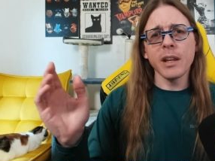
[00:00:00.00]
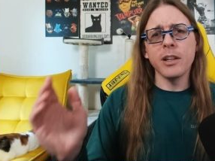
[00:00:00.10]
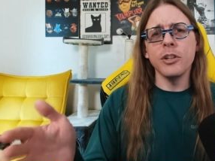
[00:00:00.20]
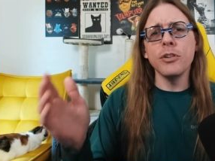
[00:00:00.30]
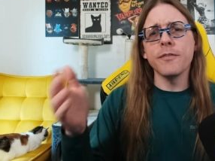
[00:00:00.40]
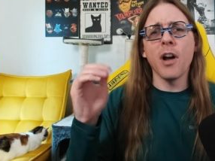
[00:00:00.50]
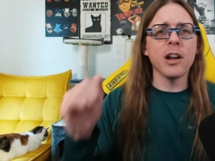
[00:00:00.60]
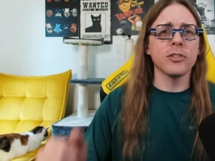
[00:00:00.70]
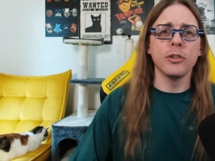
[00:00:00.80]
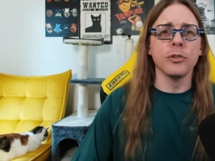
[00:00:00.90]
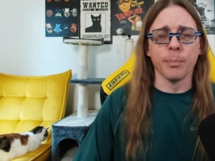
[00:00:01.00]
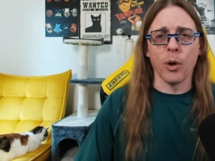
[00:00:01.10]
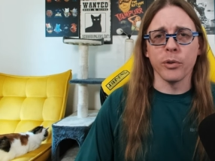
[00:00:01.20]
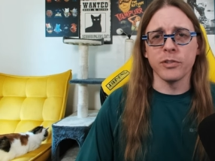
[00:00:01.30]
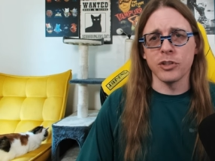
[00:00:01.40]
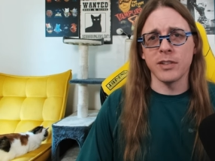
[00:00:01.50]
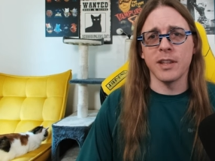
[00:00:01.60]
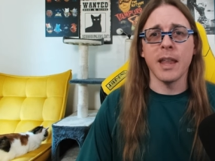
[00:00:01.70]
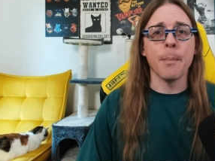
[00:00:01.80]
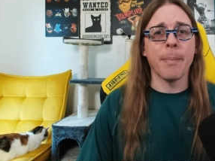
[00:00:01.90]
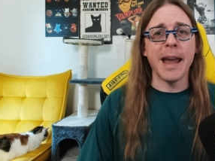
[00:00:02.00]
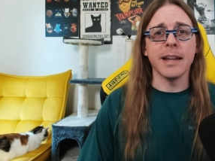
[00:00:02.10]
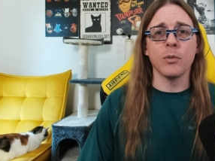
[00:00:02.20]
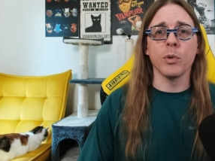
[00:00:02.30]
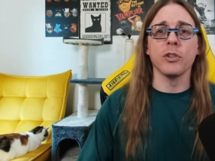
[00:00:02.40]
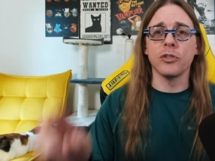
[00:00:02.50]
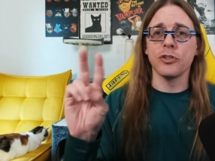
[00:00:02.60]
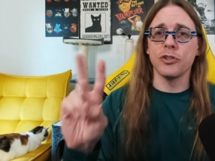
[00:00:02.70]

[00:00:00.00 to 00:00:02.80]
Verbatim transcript: A new Fox News poll suggested that Biden was